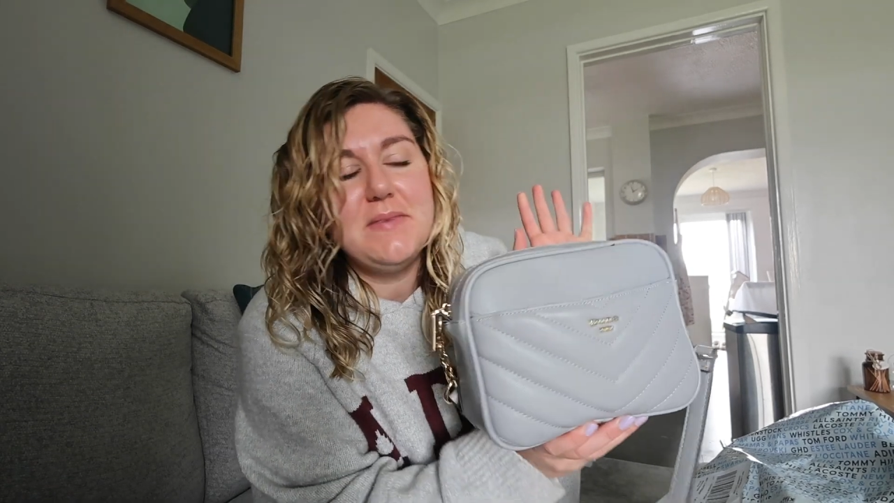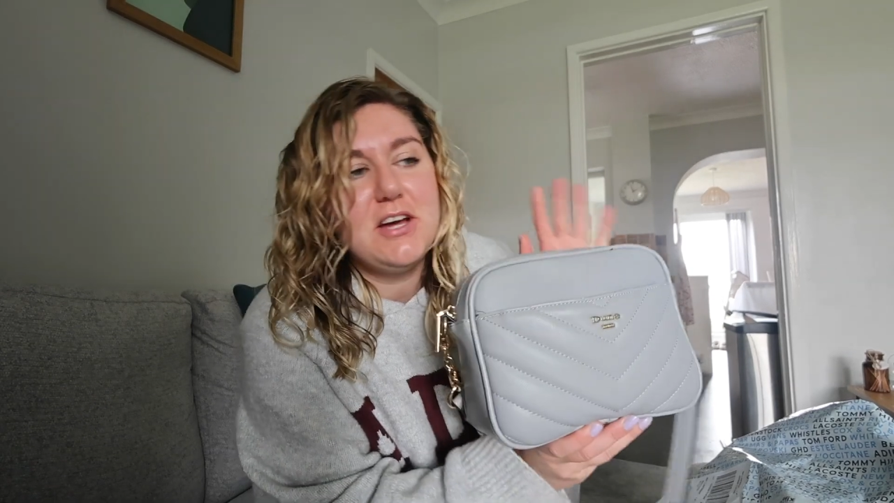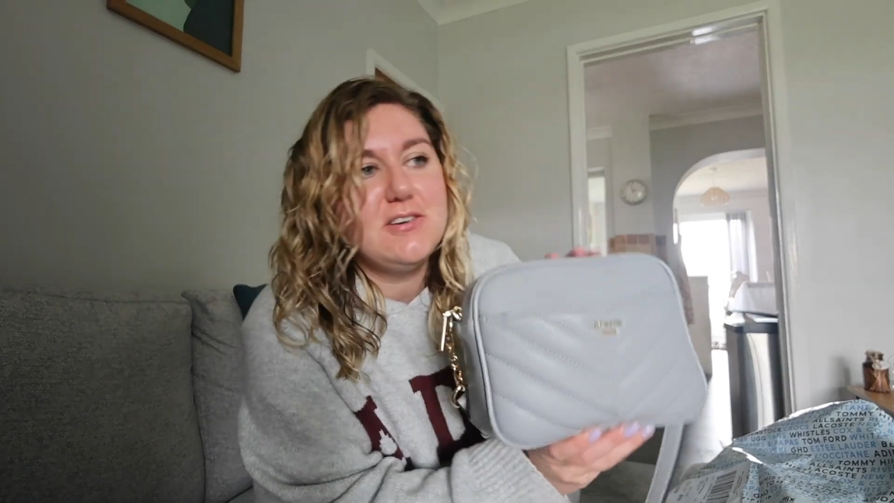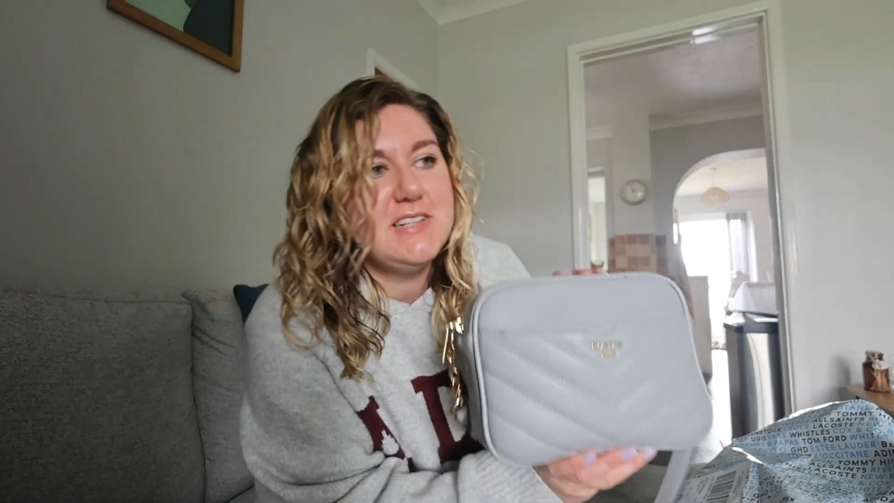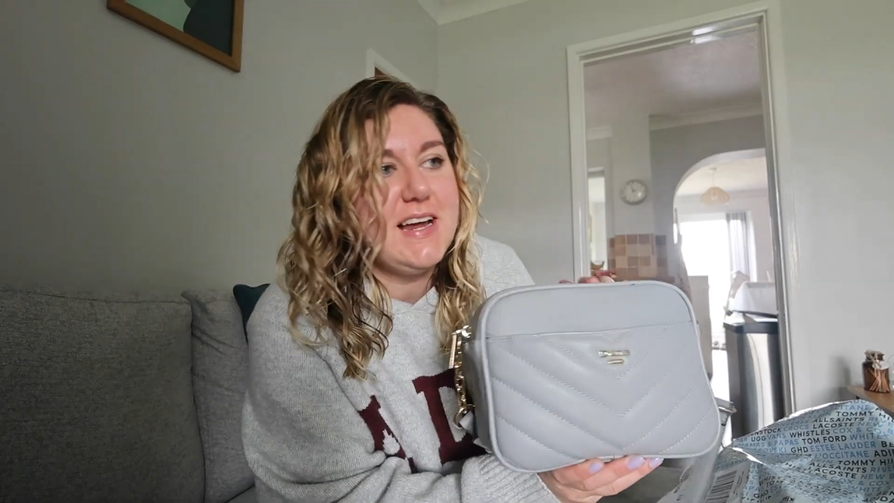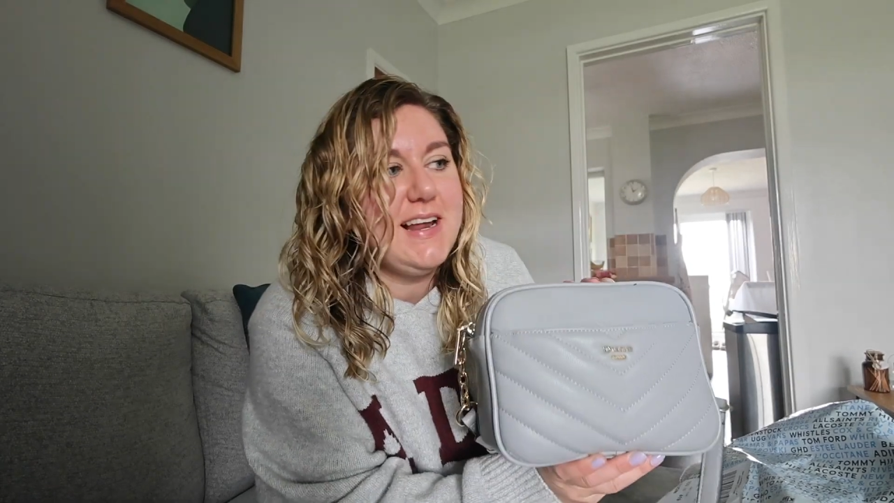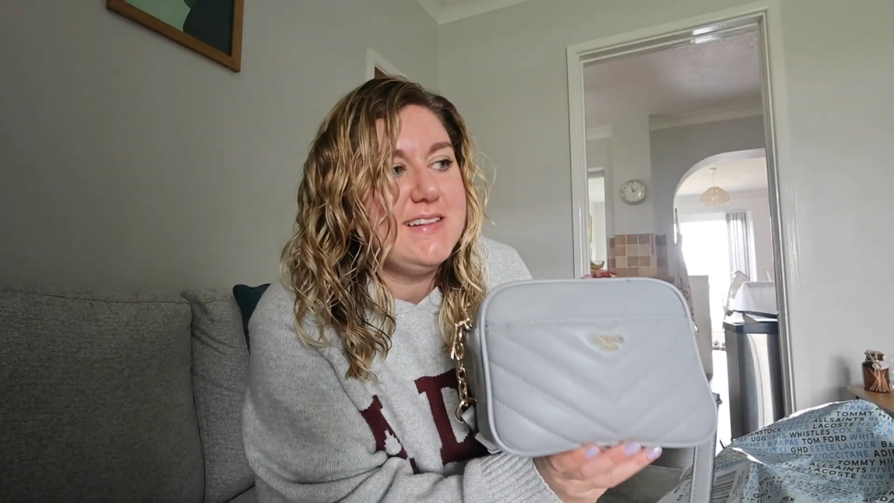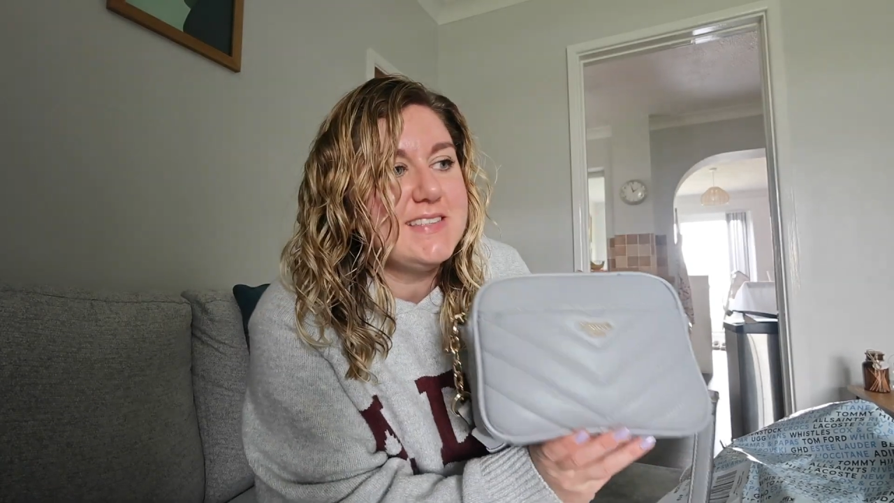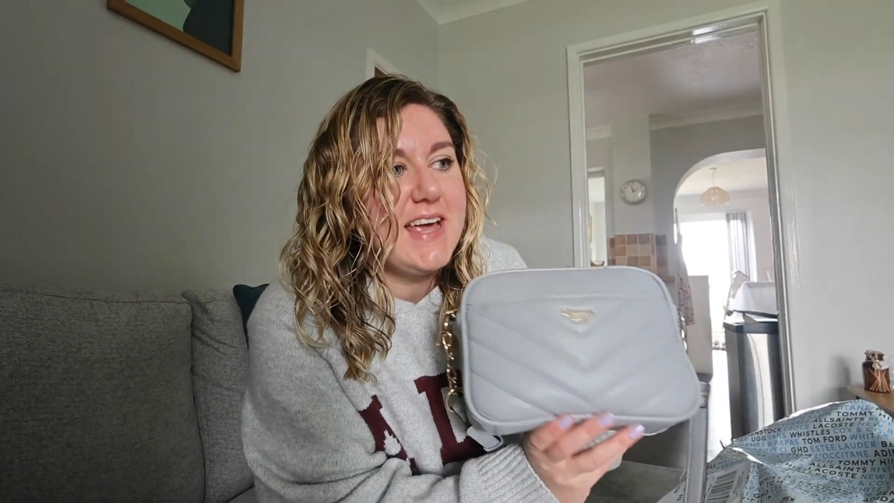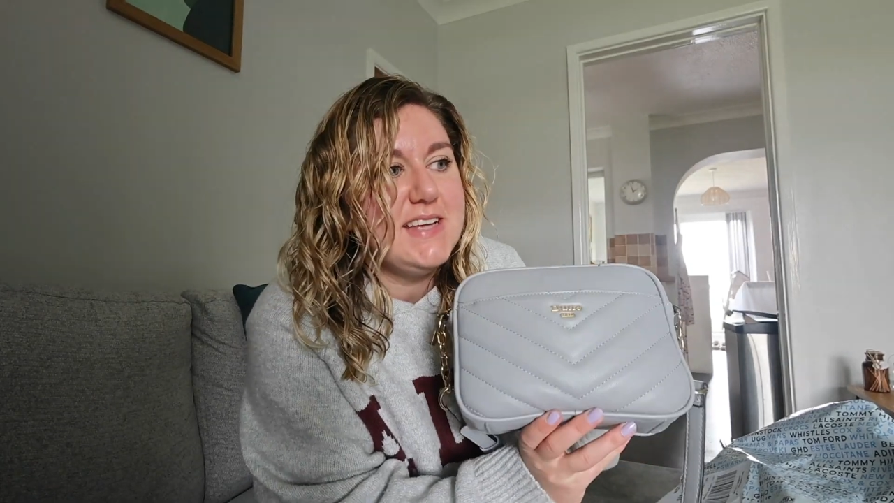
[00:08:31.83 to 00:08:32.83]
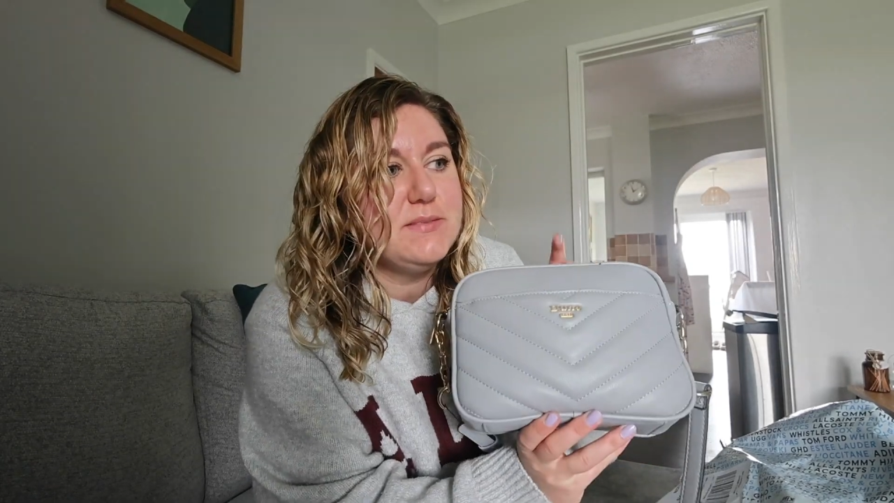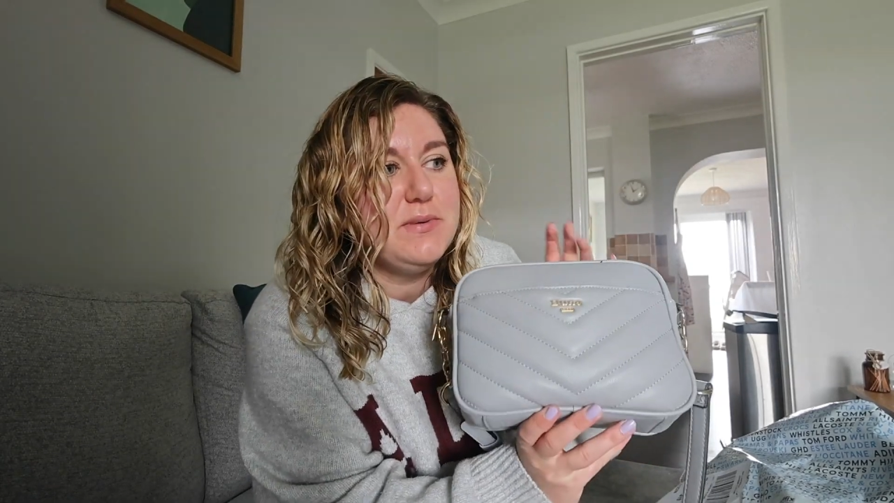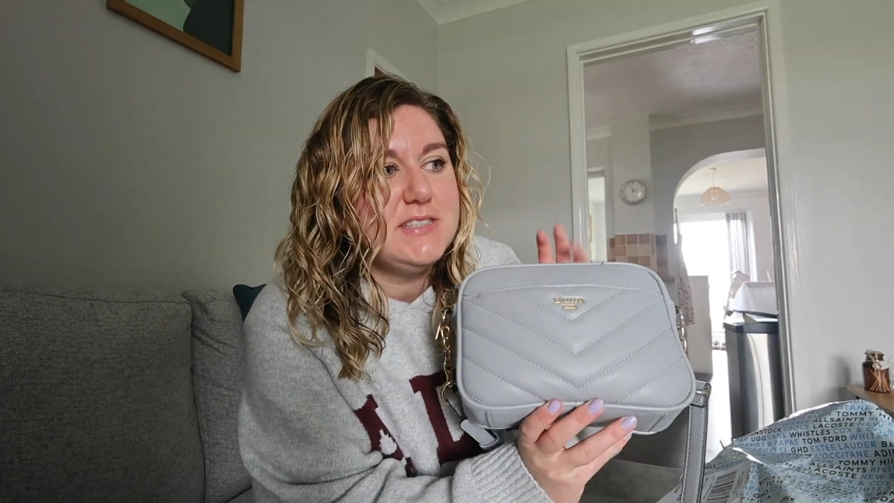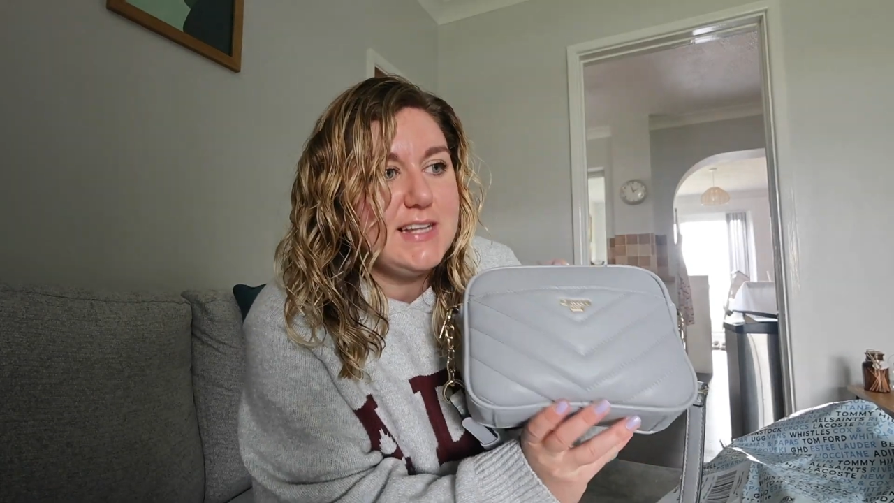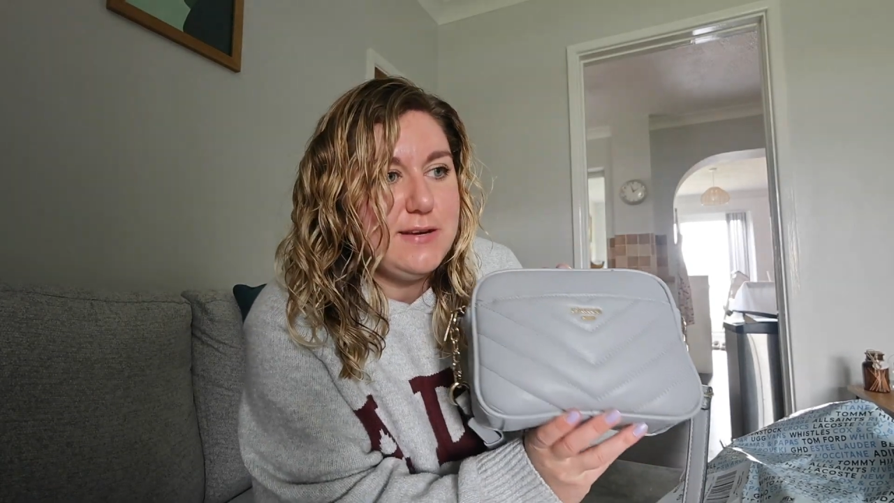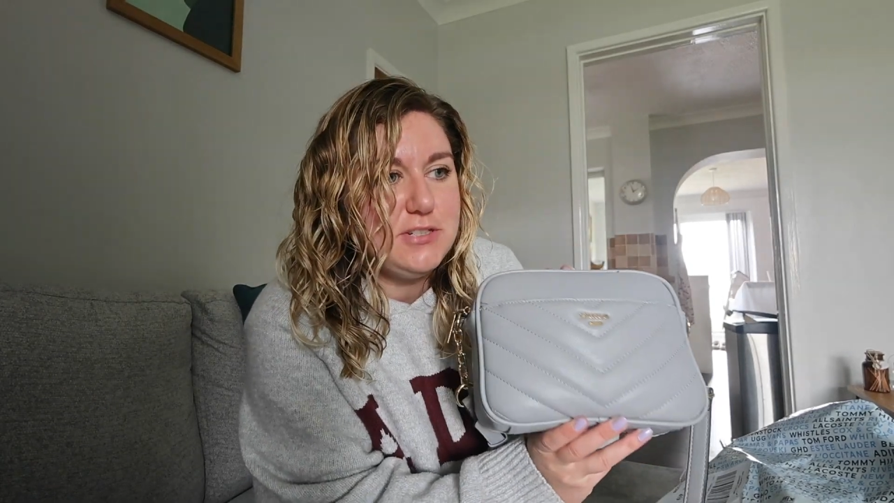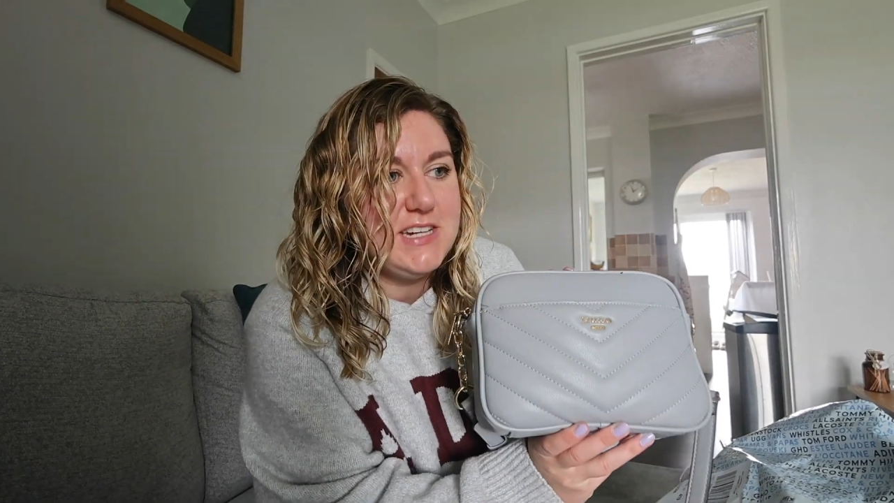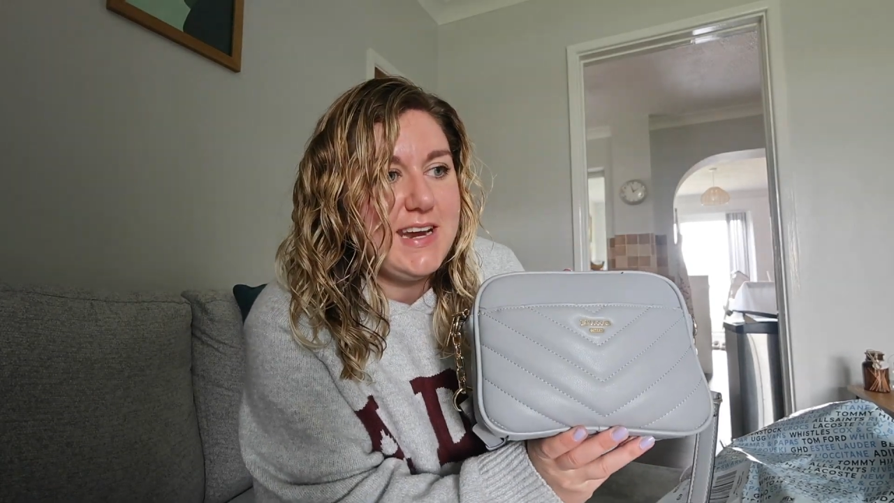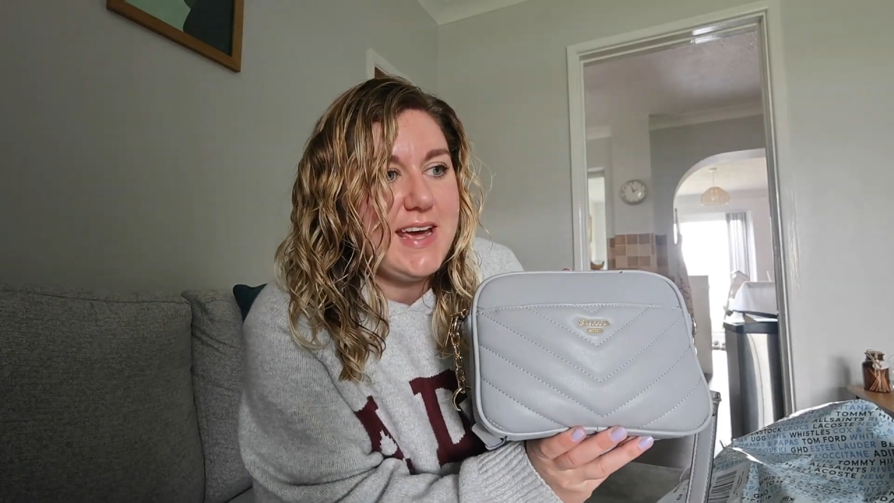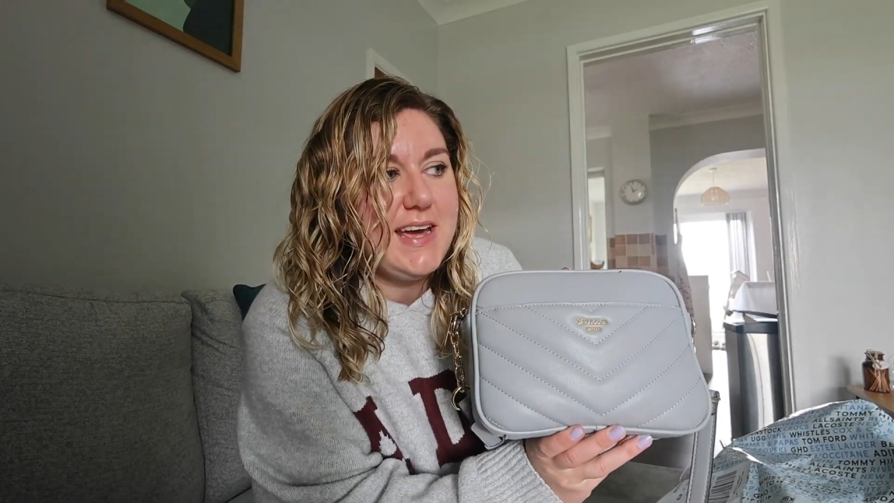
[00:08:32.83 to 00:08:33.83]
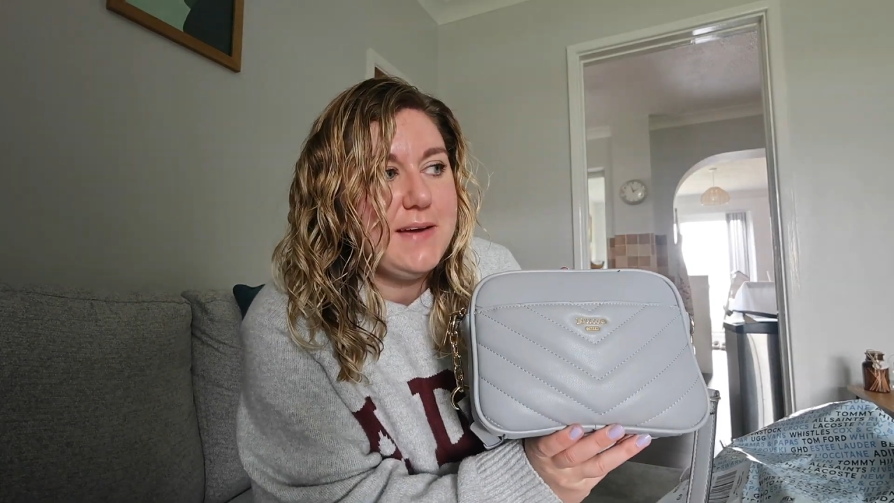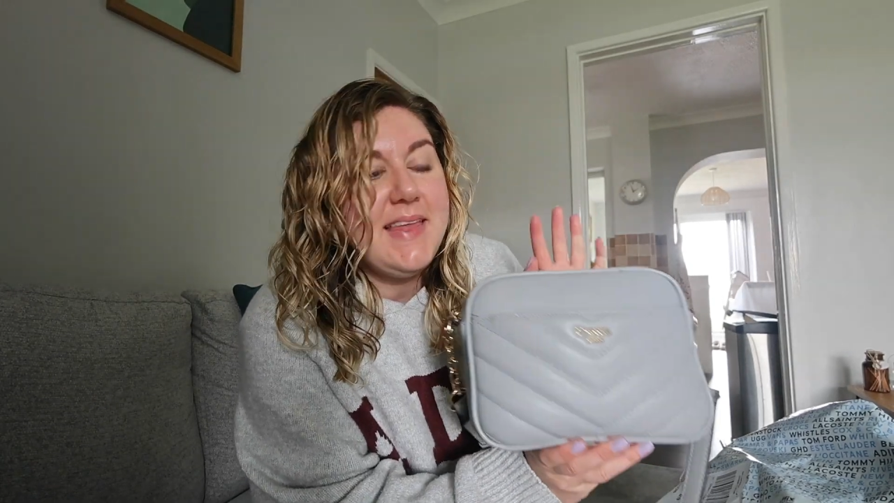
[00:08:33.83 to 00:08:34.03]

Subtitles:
my contact lens case with solution in it,